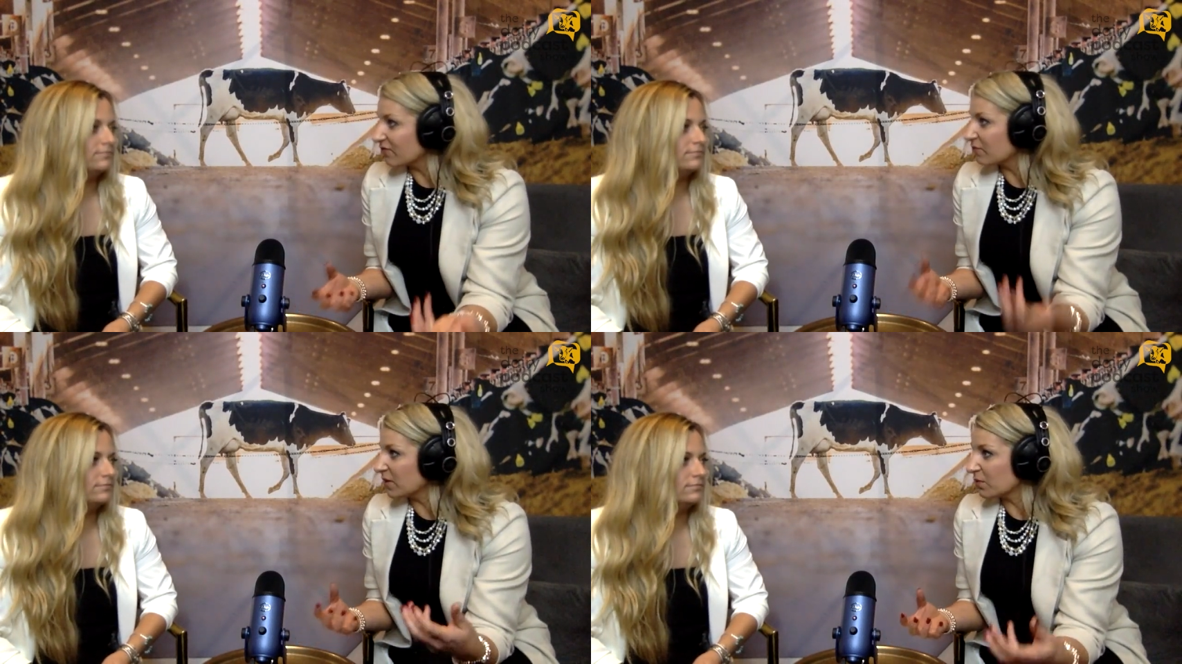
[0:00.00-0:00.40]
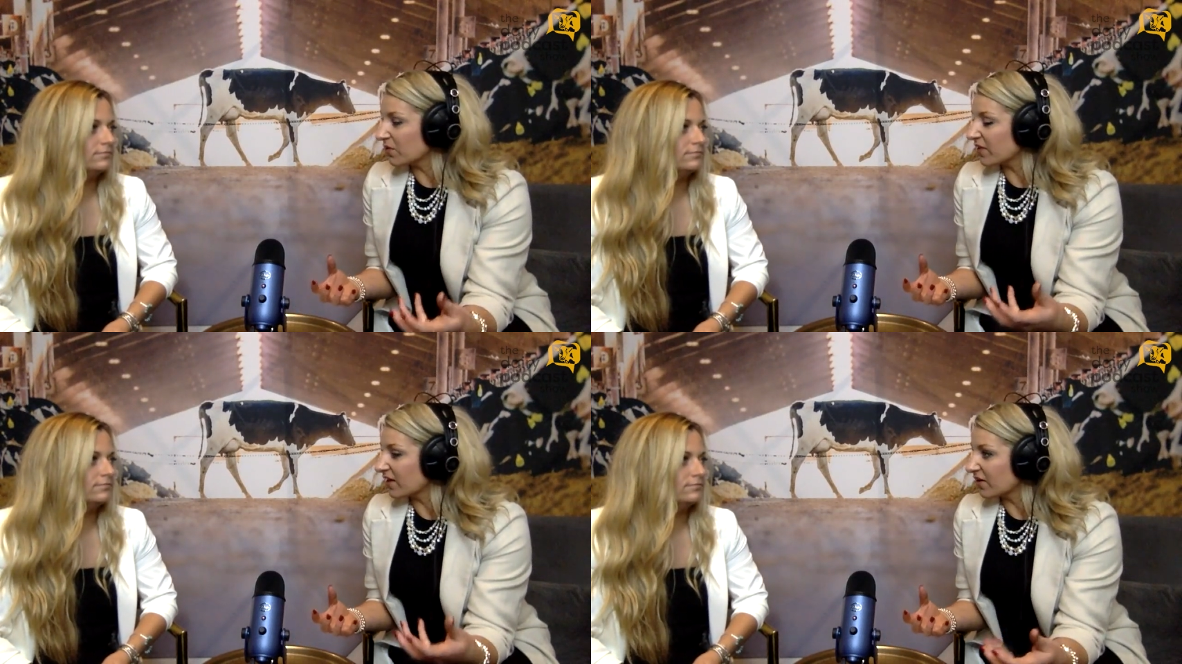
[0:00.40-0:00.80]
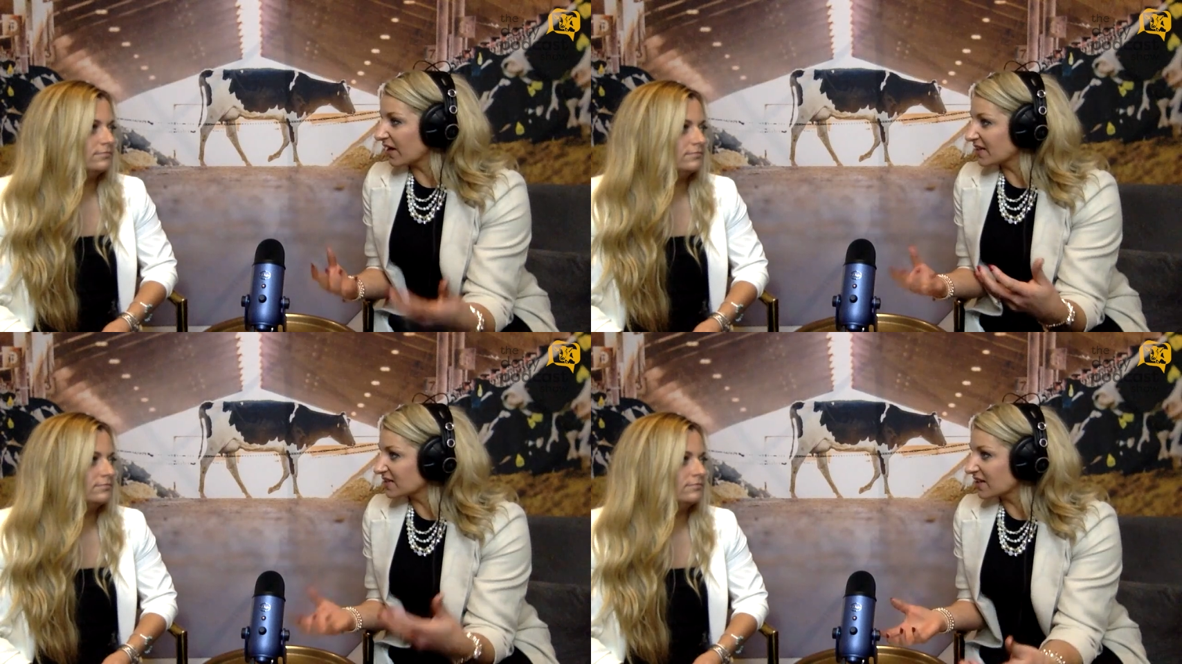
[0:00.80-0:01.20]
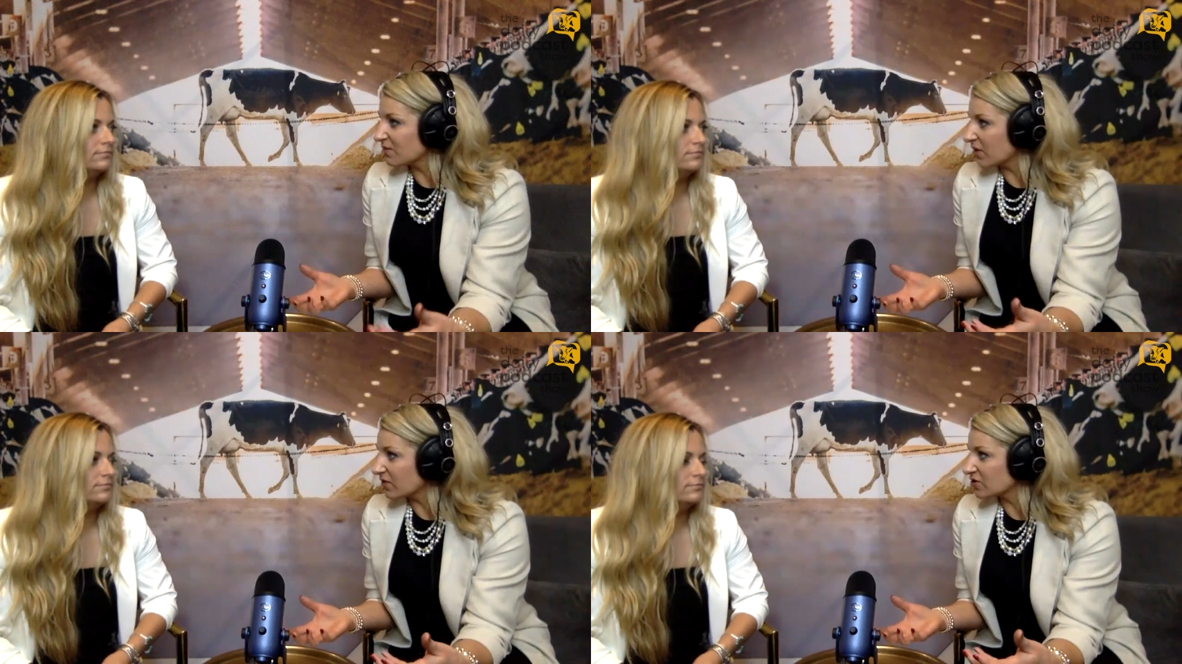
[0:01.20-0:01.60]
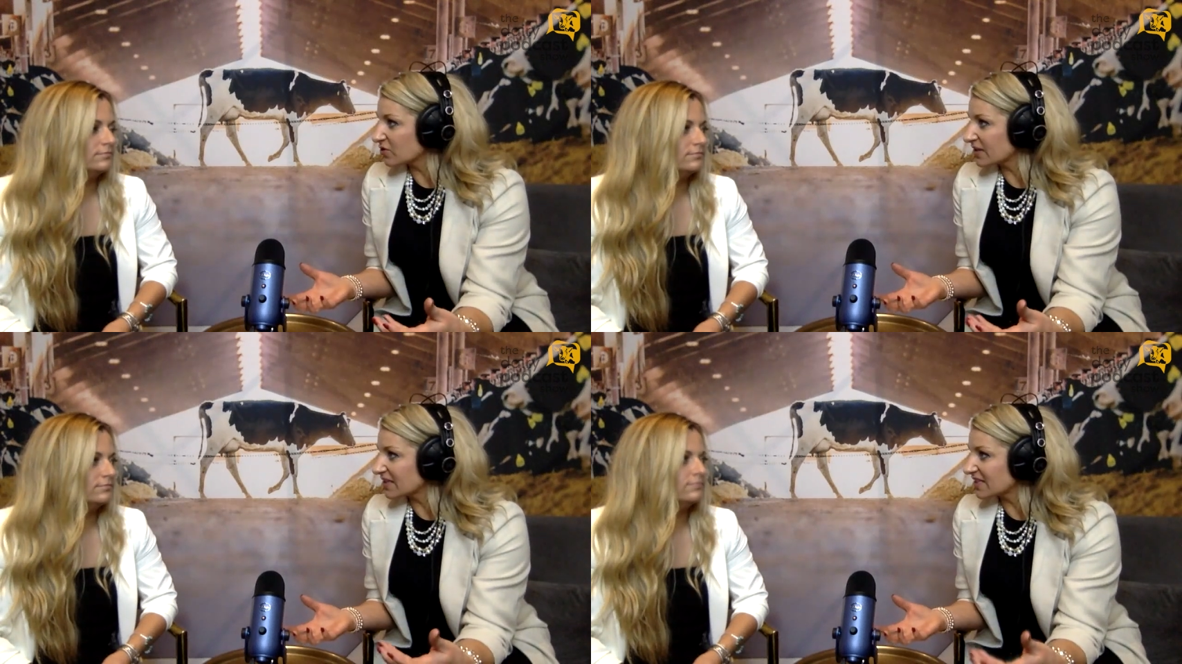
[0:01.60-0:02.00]
Speaker 1: of people that are asking about the
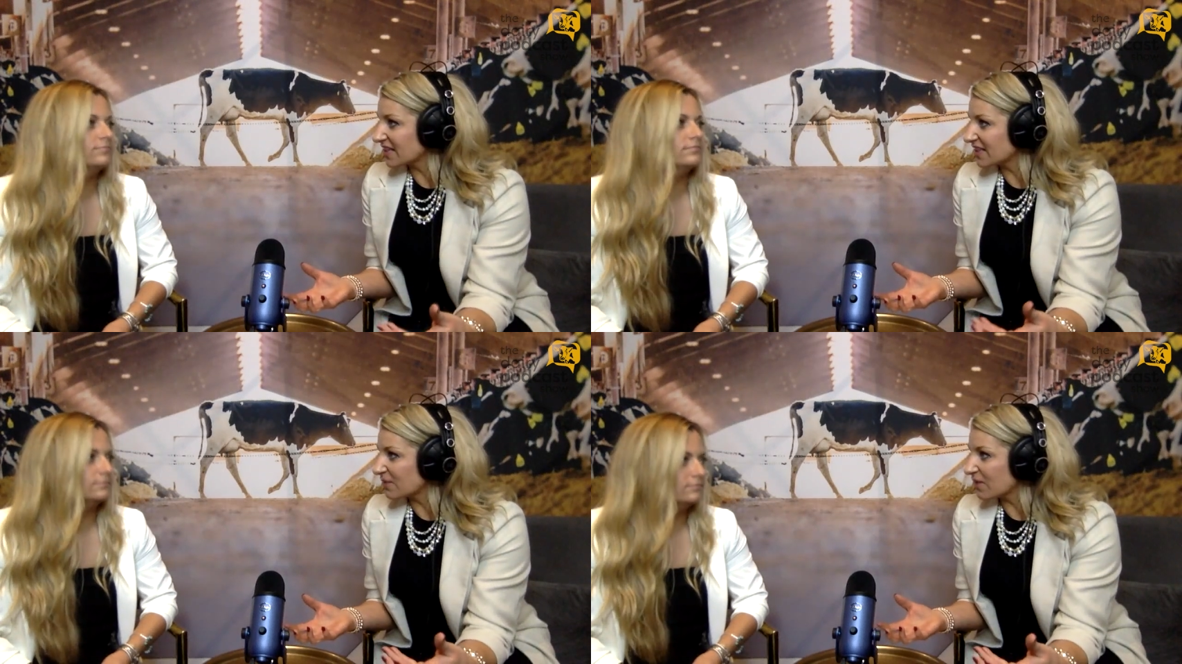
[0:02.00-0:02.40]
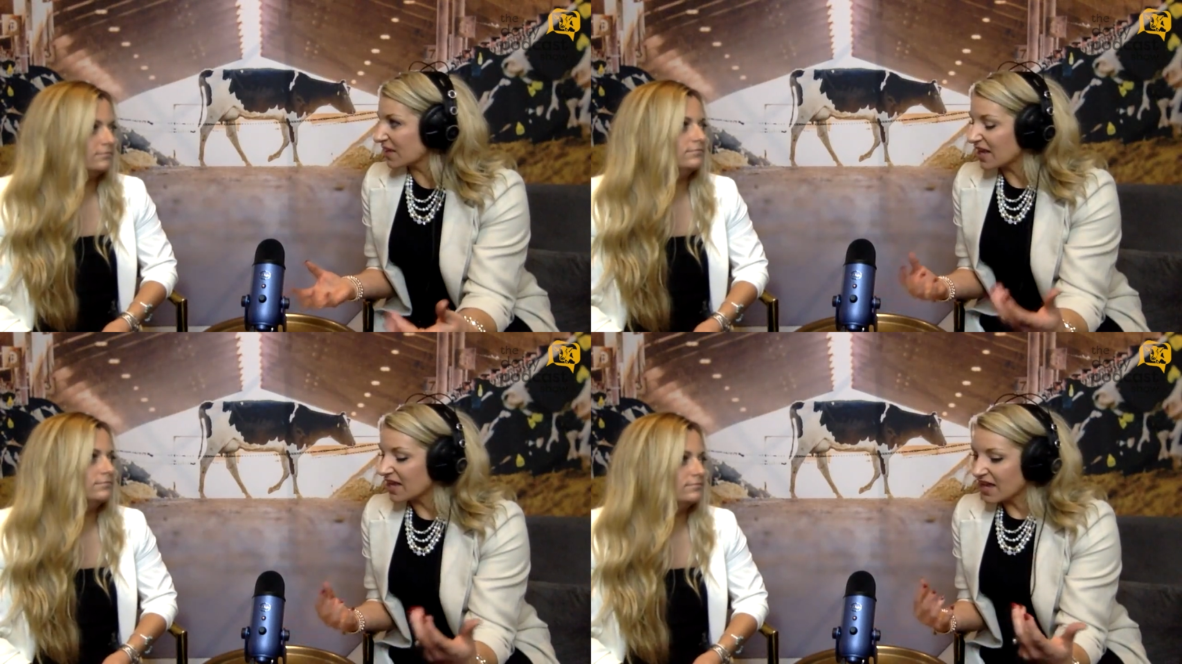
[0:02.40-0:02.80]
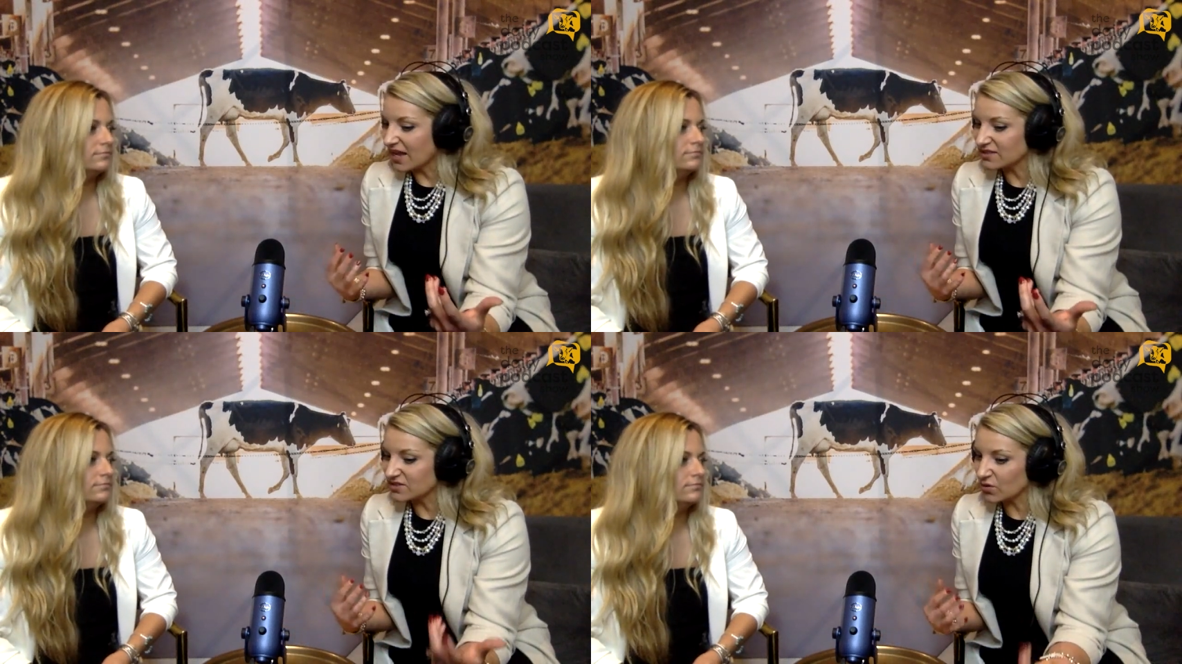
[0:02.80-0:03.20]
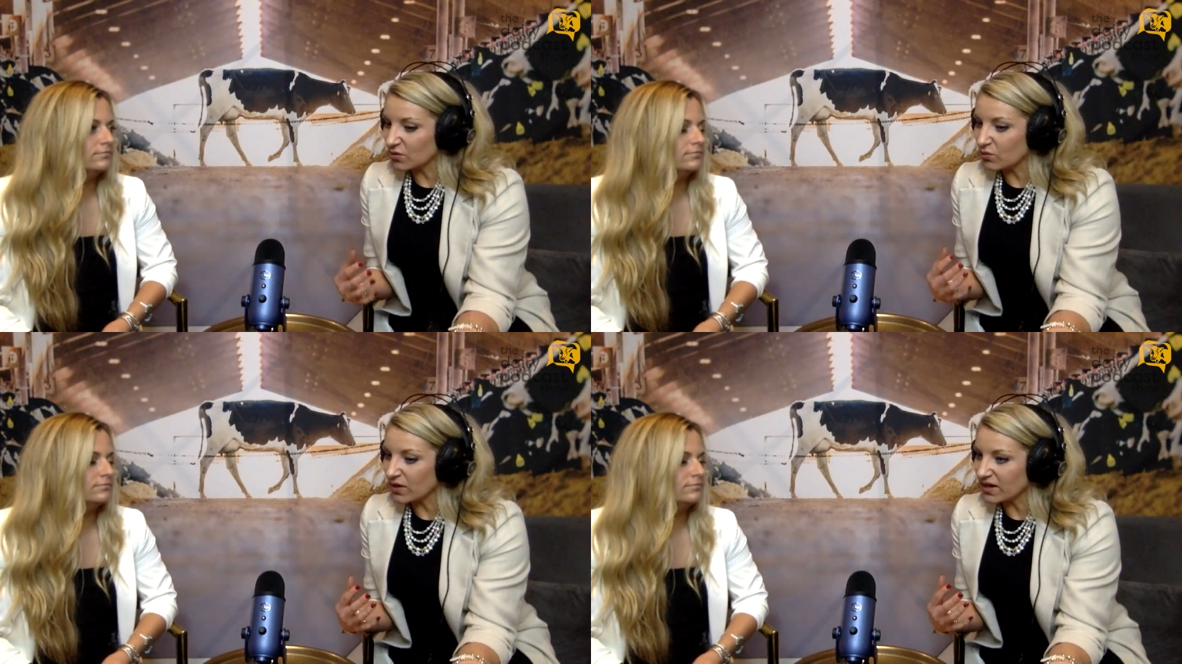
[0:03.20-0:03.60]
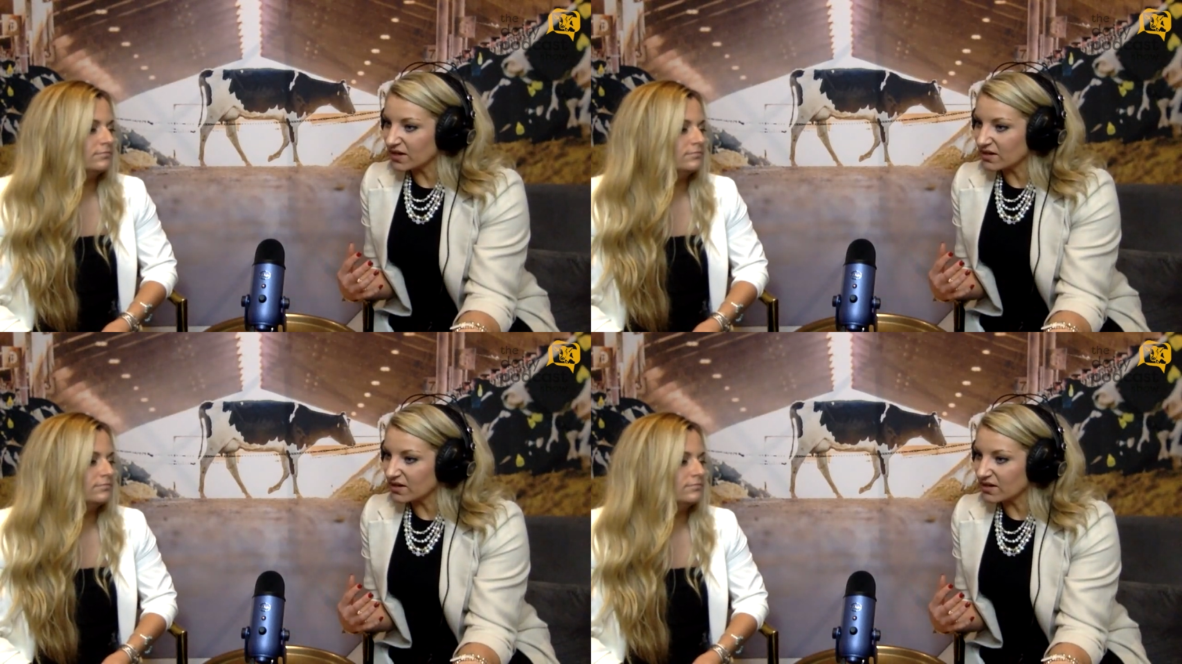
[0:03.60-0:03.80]
choices that they make and so what